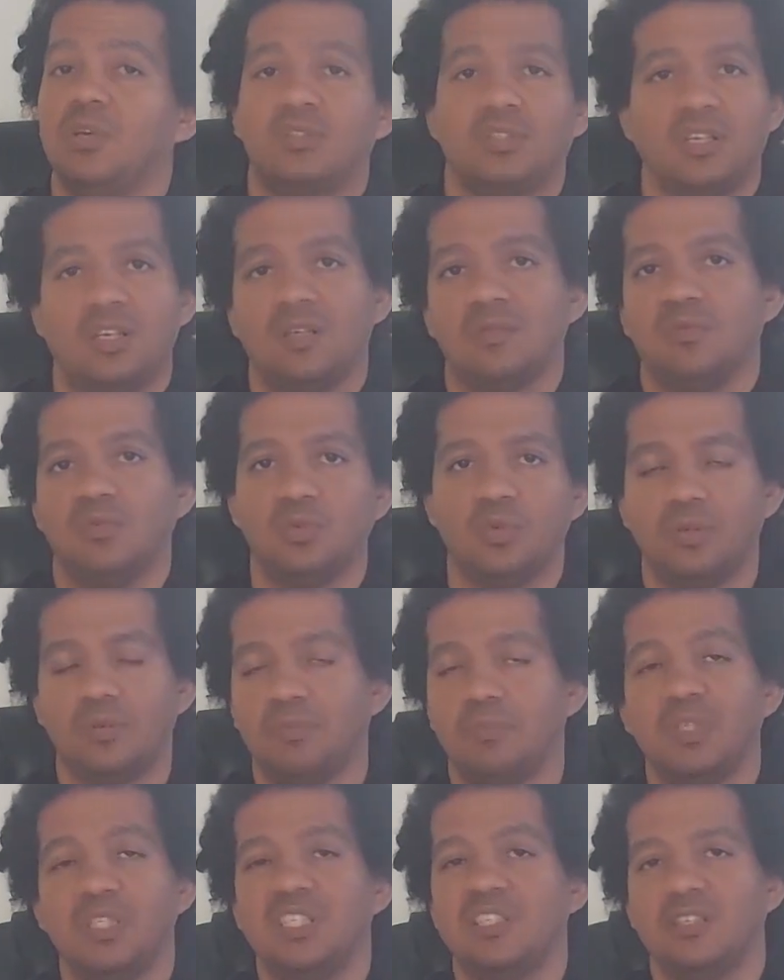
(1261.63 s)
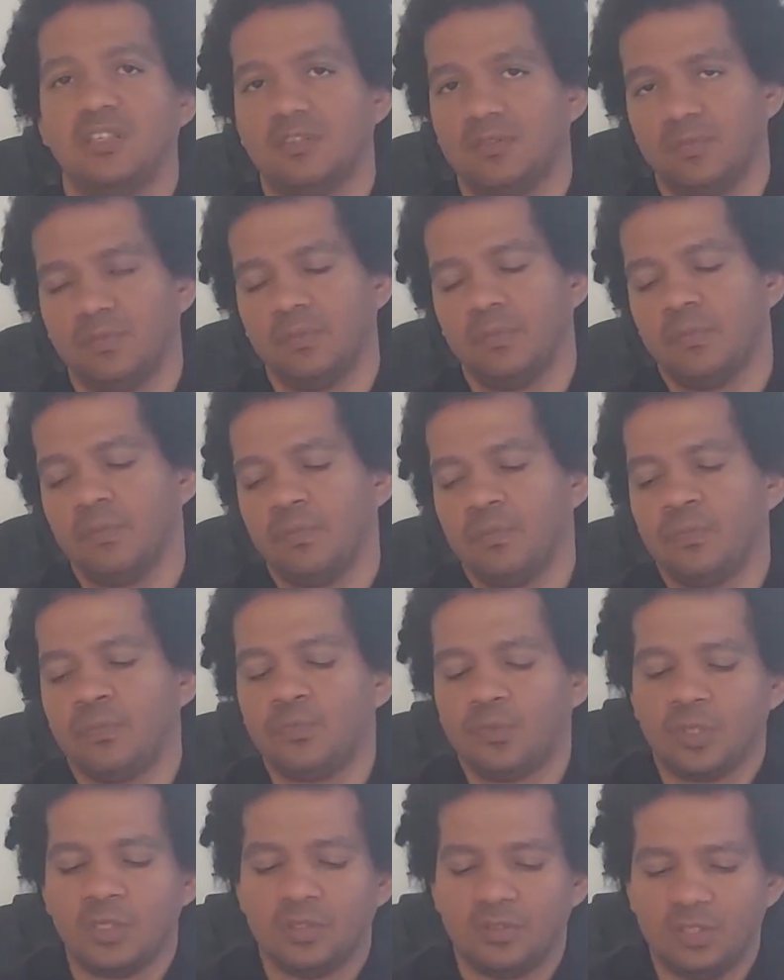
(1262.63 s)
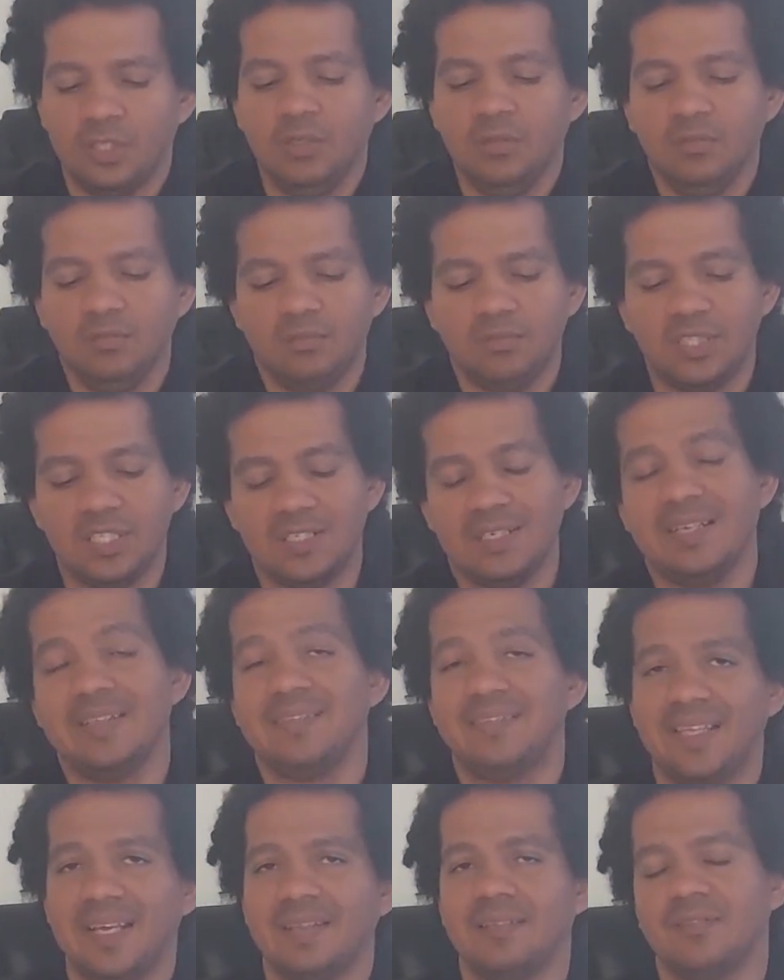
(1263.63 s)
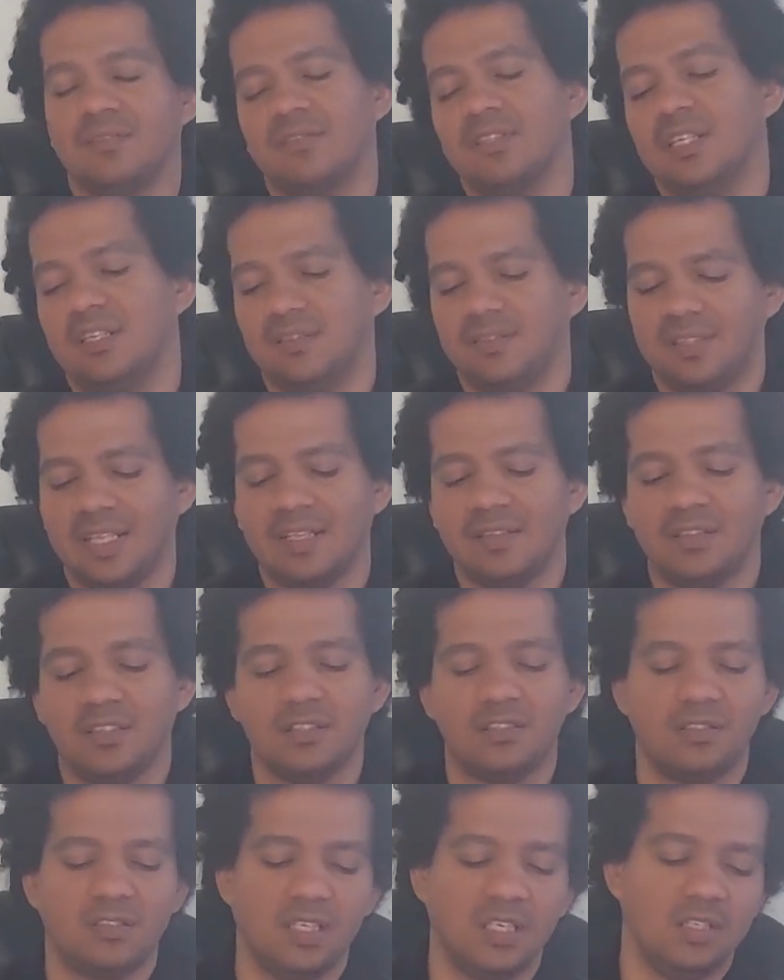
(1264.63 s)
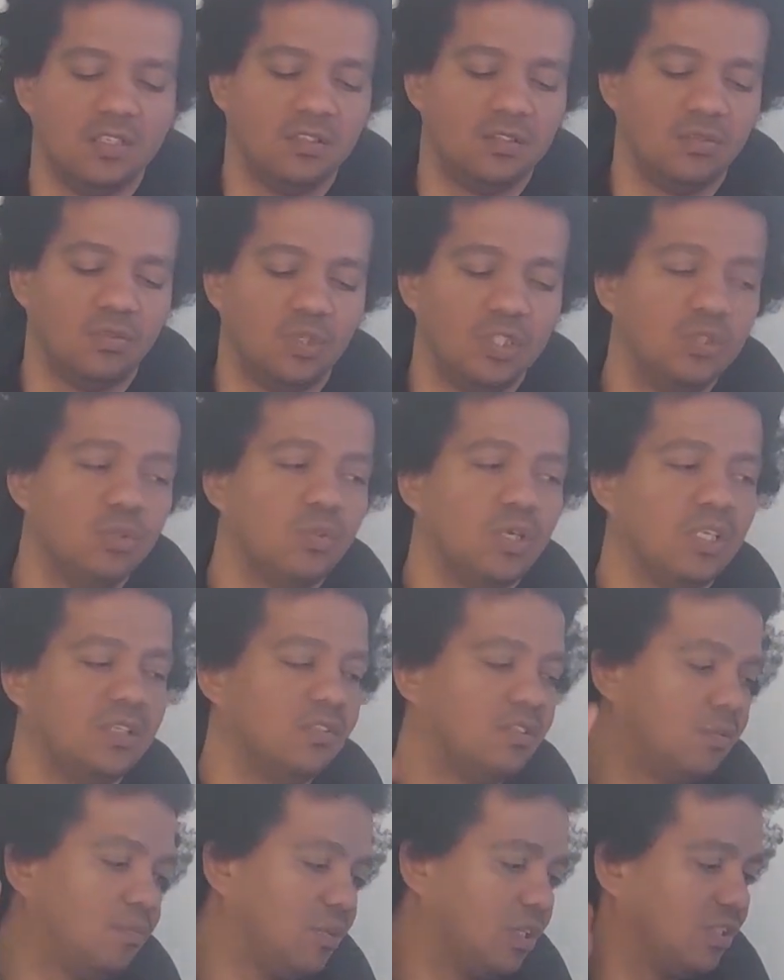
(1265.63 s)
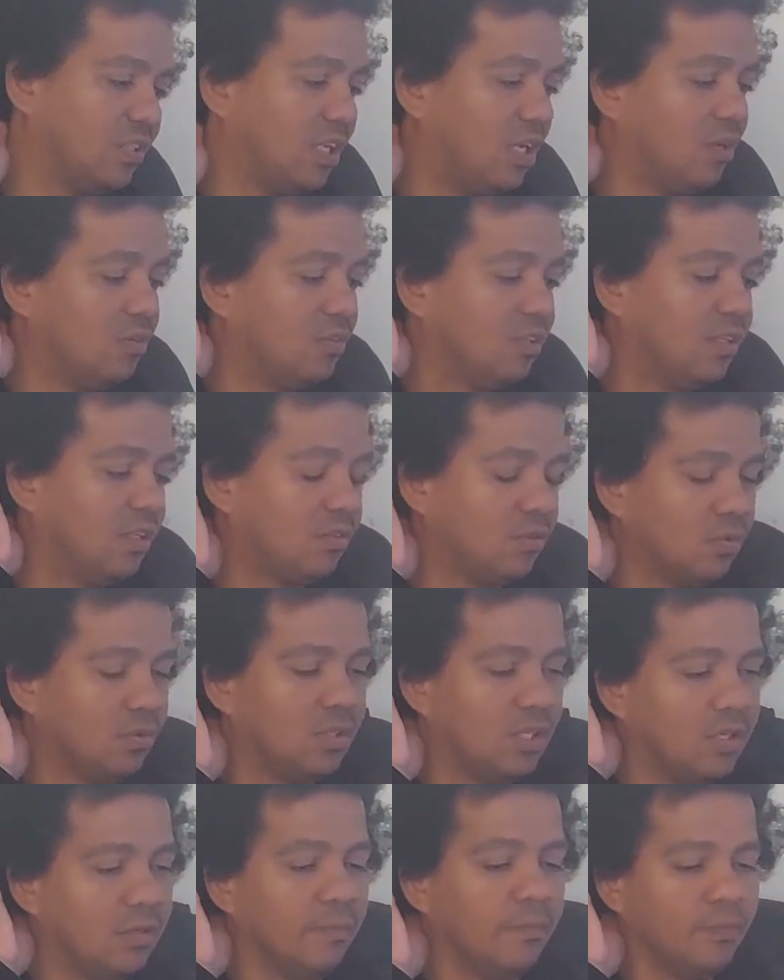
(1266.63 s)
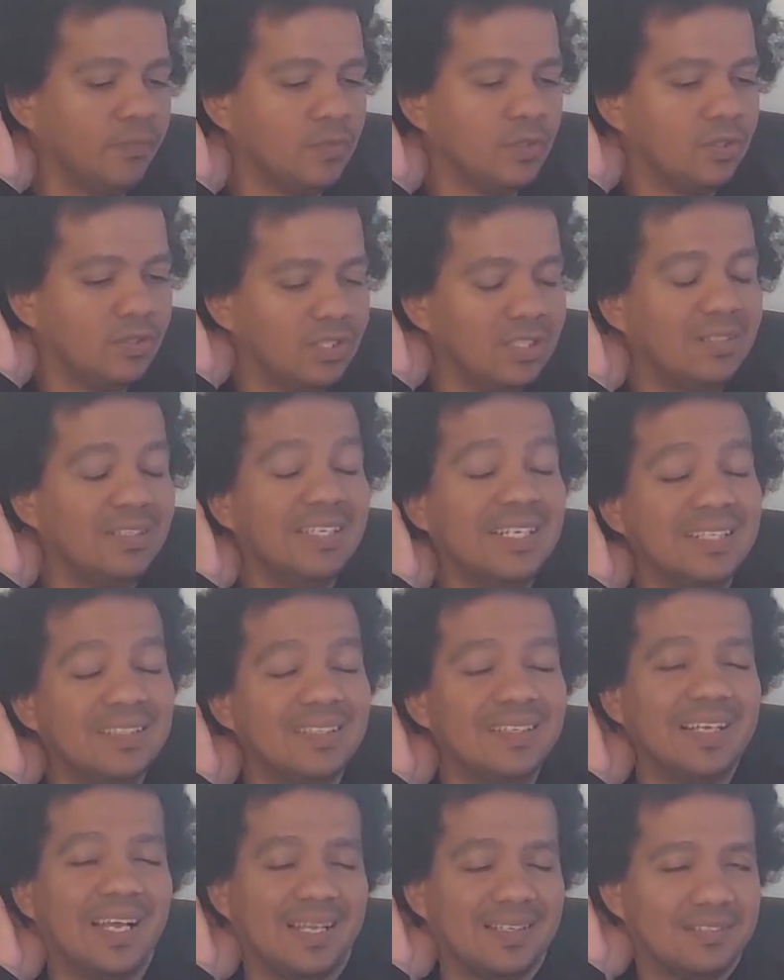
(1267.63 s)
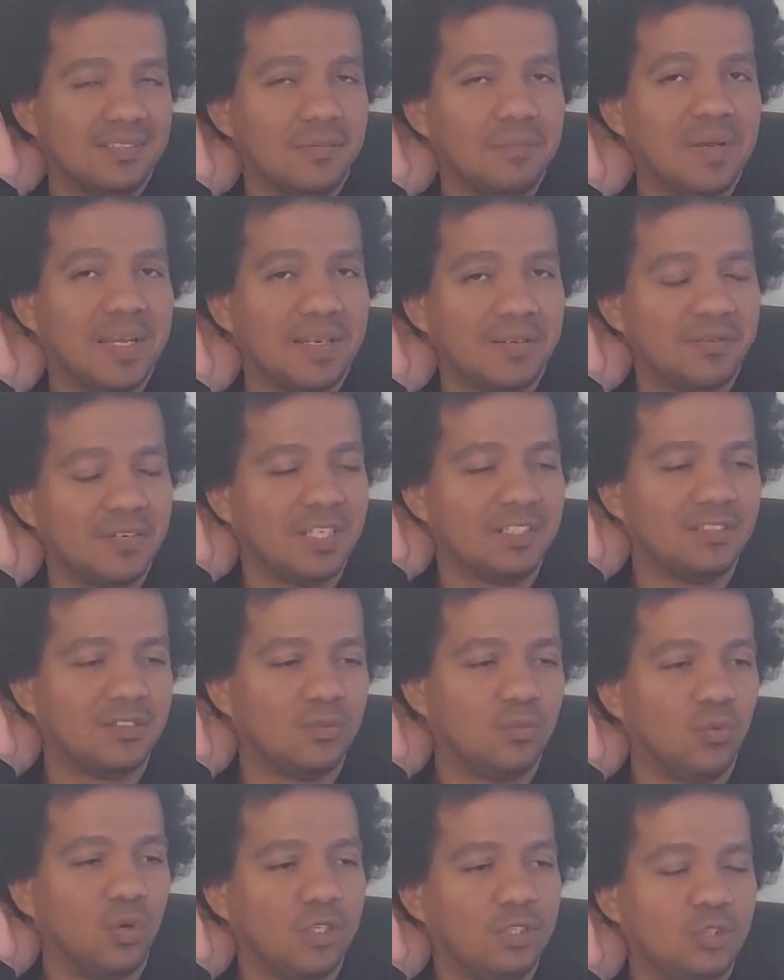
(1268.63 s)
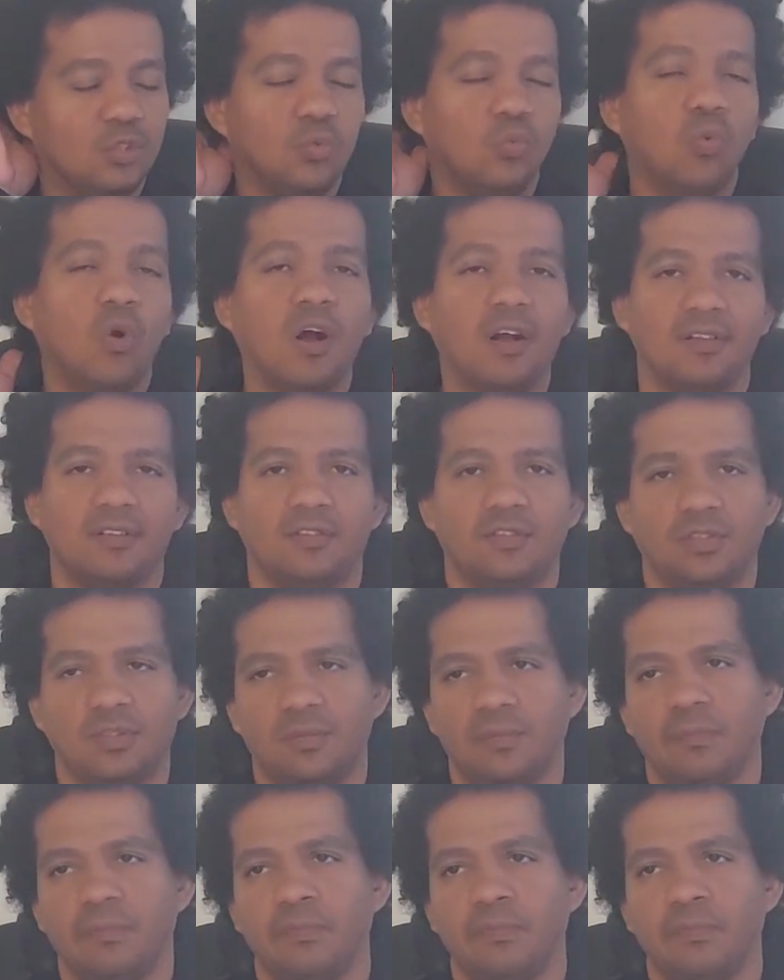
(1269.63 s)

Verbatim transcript: on time for. Period. See their intent. Their intent is stated. When you write something down, you're like, okay, this literally has to manifest what you want.